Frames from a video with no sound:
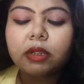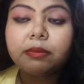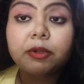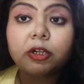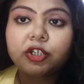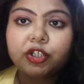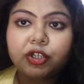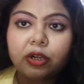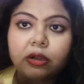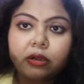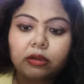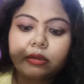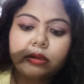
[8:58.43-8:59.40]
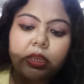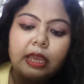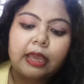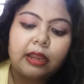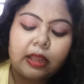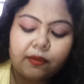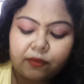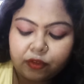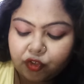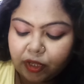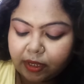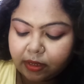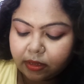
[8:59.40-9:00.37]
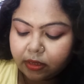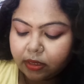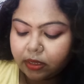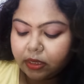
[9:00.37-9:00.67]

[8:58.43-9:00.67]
I'm not sure, I'll have to check.